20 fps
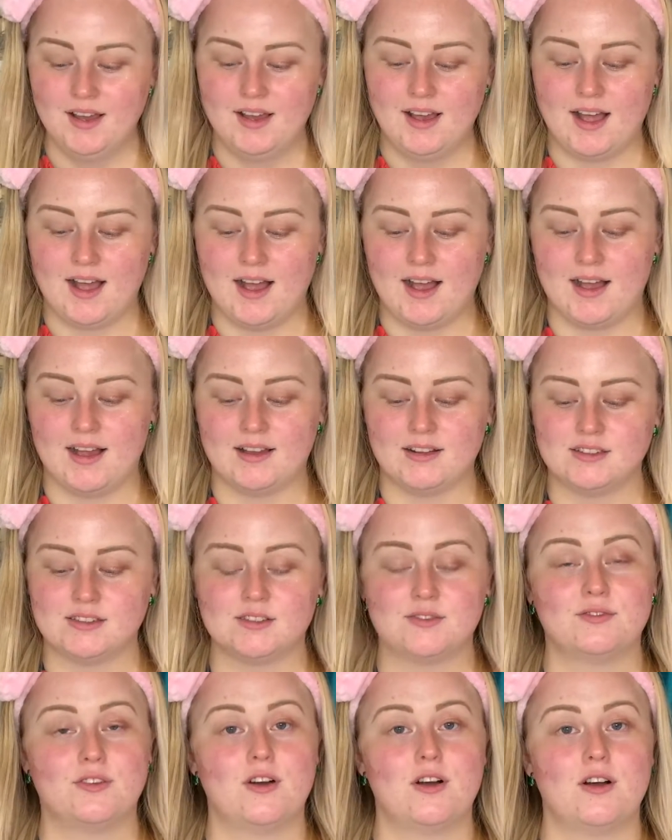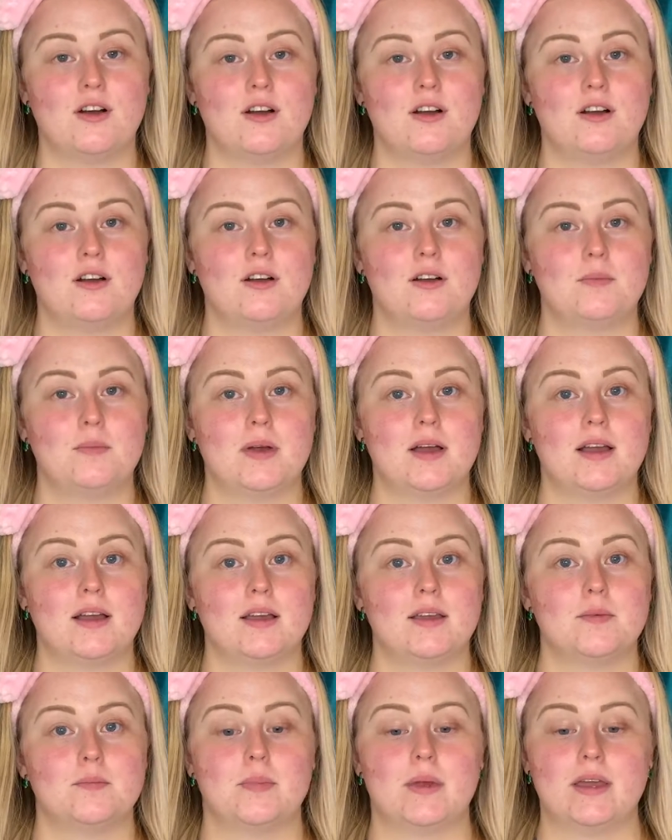And for
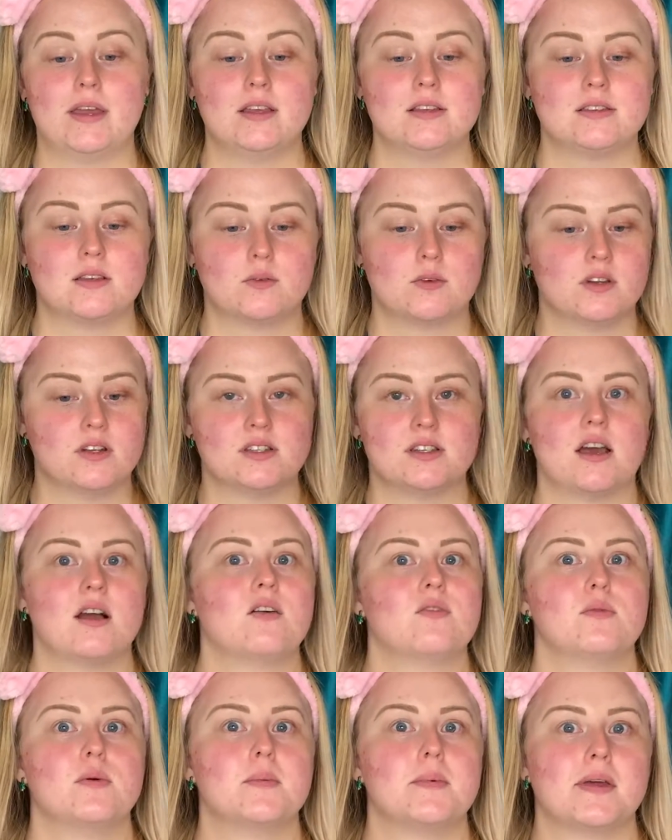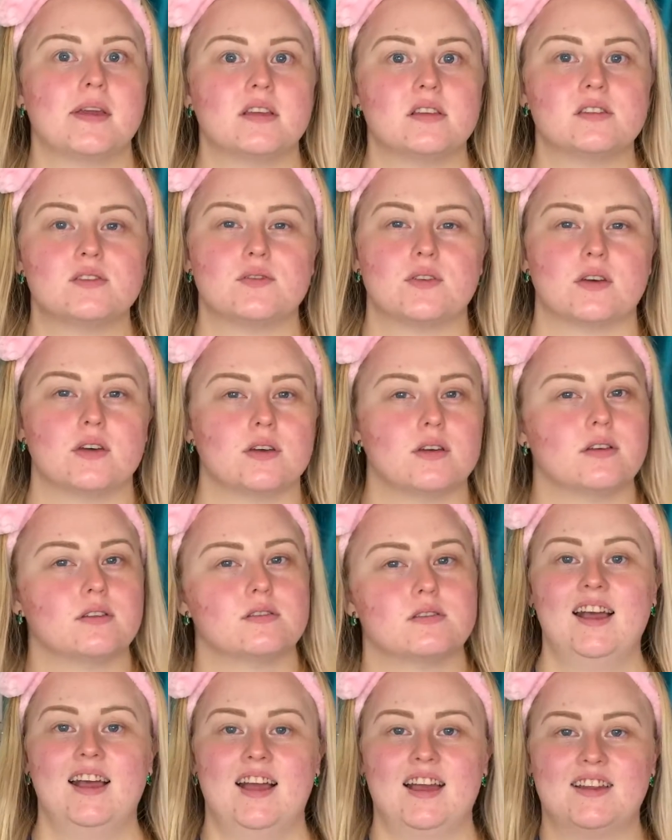my base, I'm going to start off my base
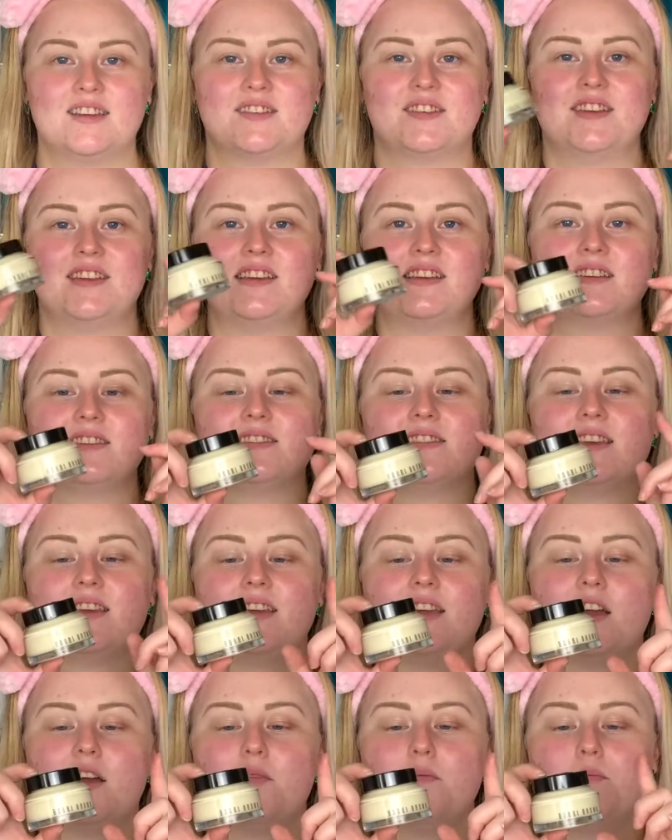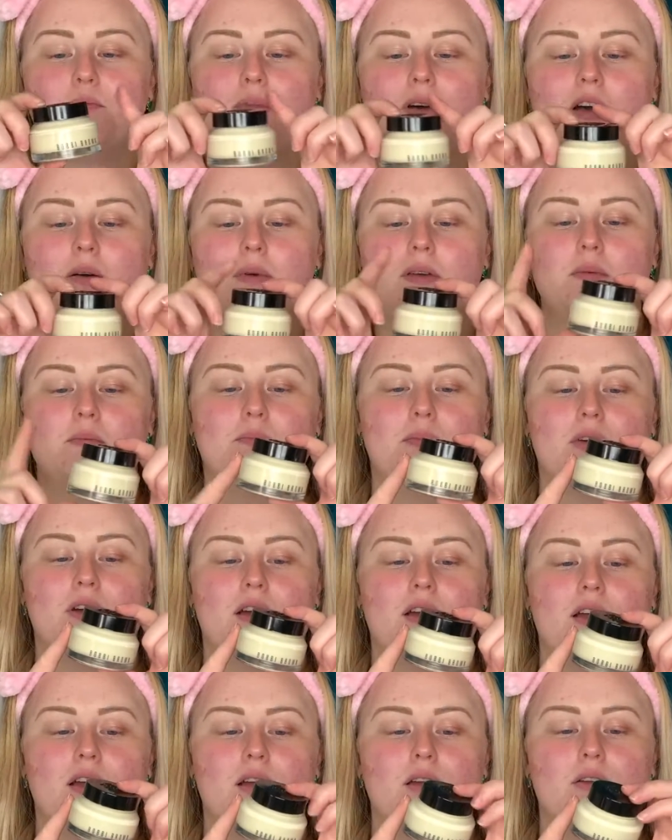first. And I'm going to use the Bobbi
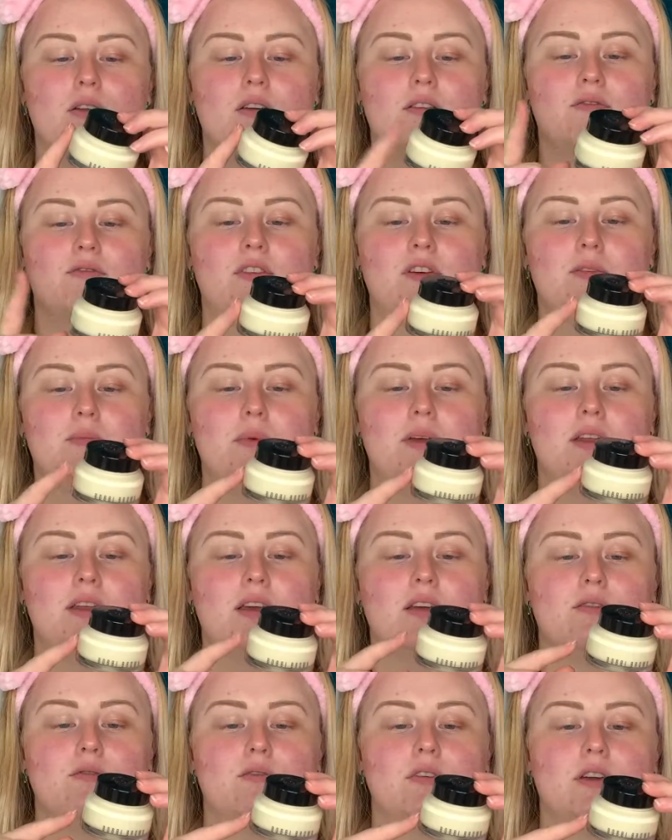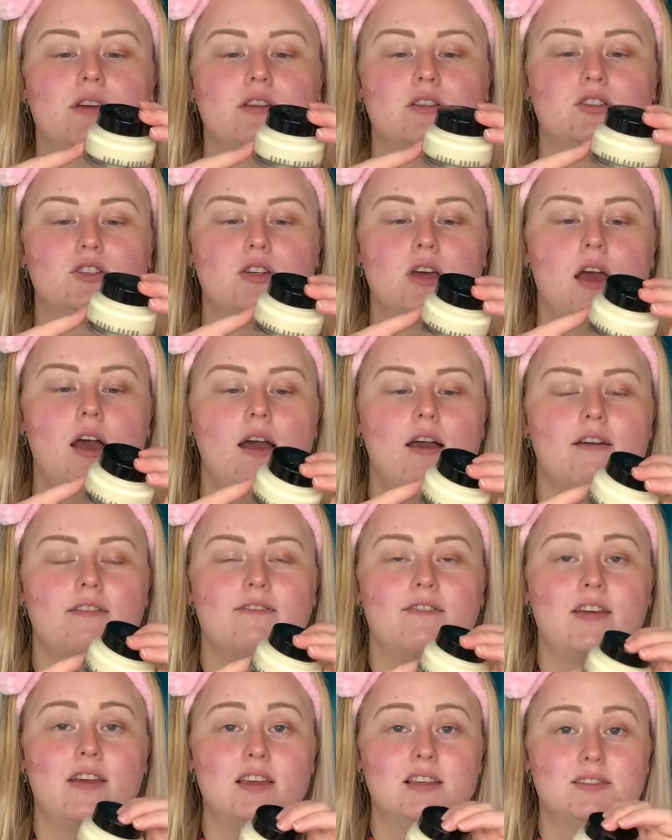Brown Vitamin Enriched
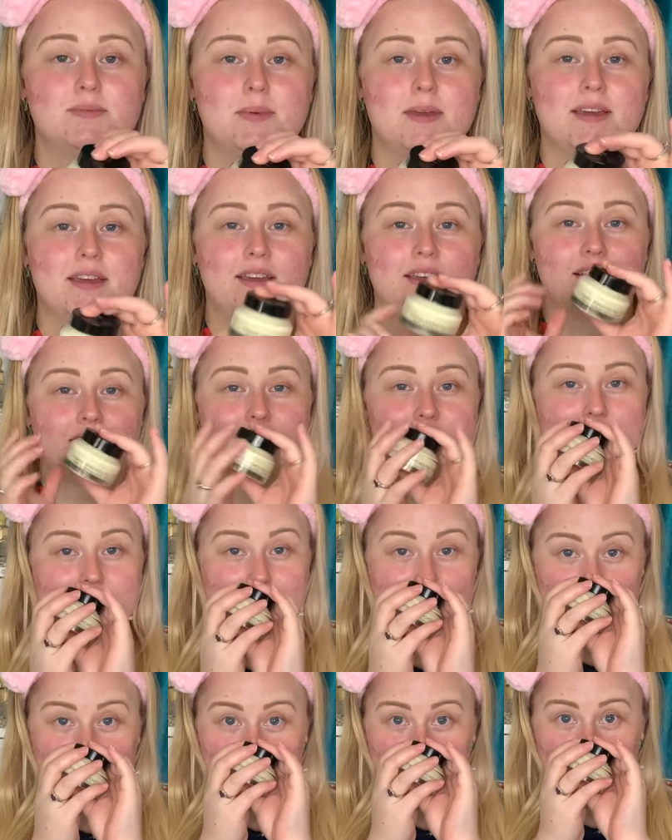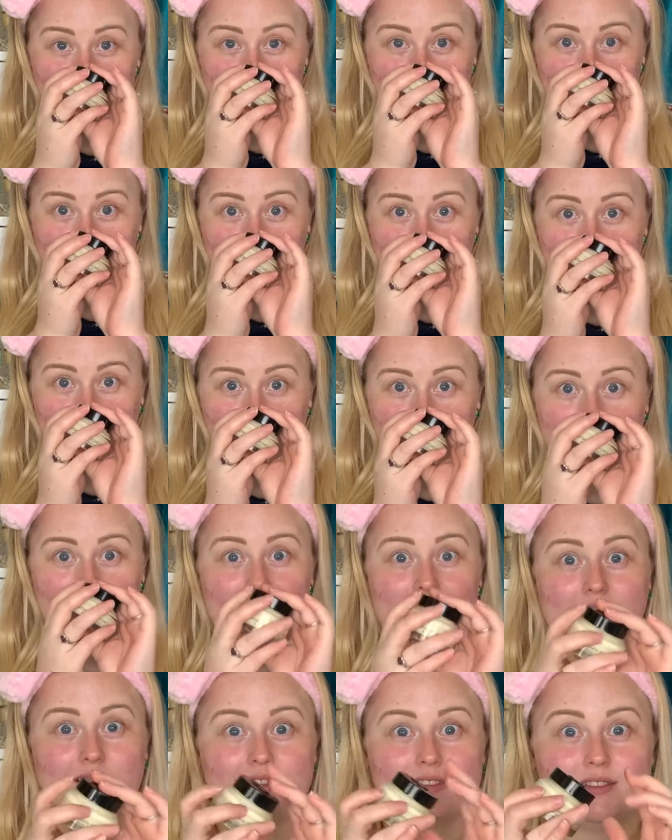Face Base.
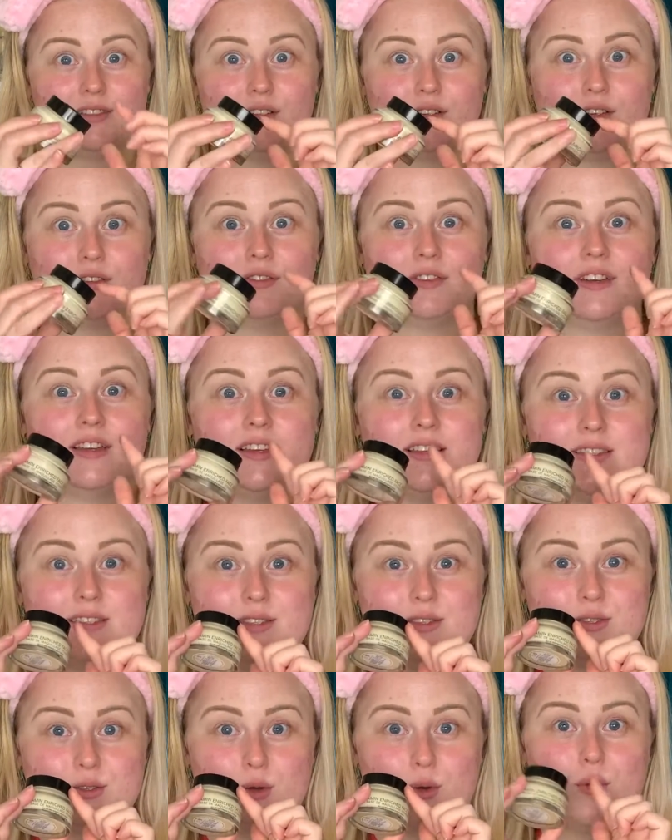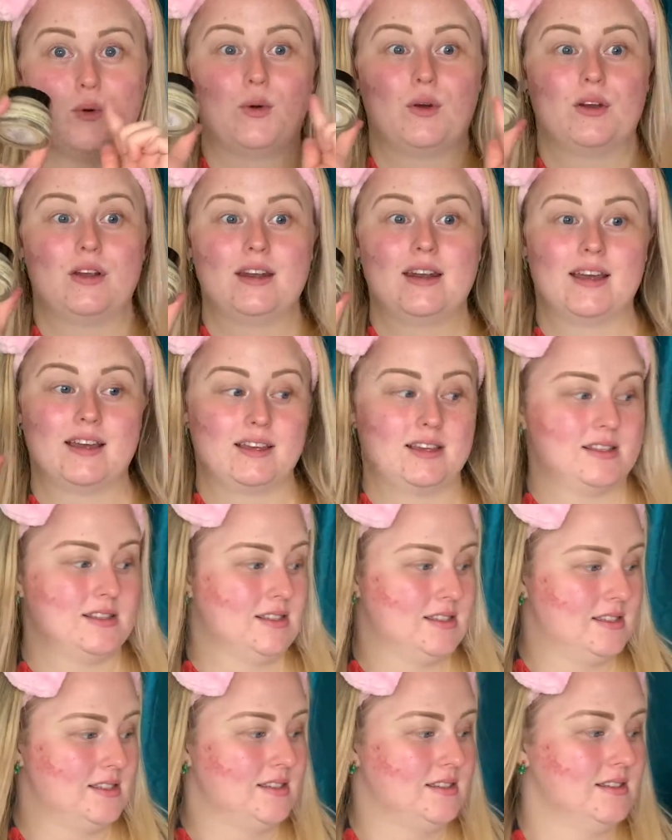This stuff is so
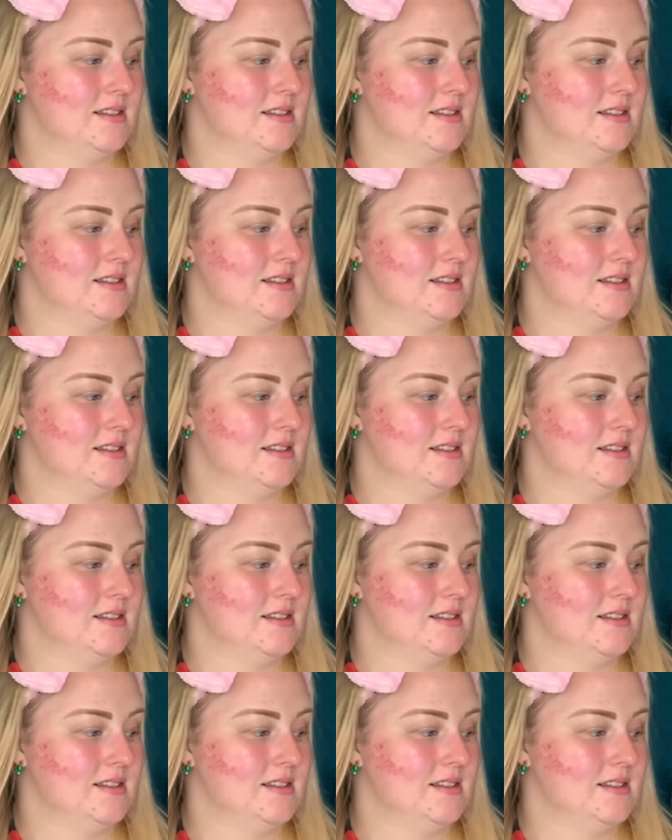nice.